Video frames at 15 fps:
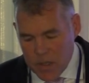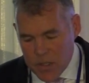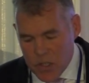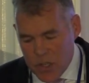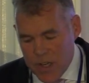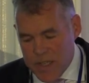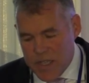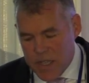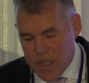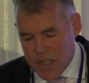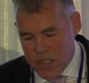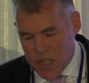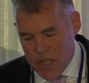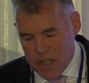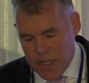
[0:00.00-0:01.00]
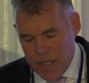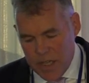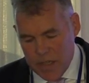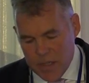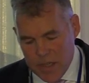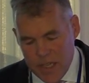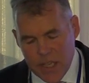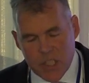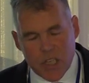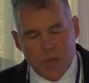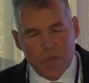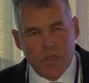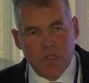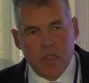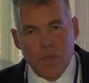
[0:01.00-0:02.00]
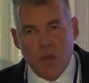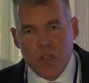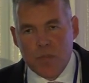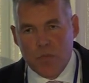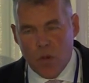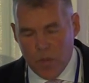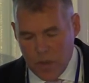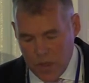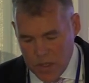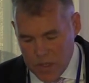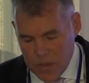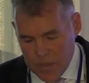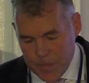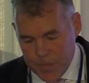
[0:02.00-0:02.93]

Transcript: Tunisia, Turkey, Egypt, the most prominent.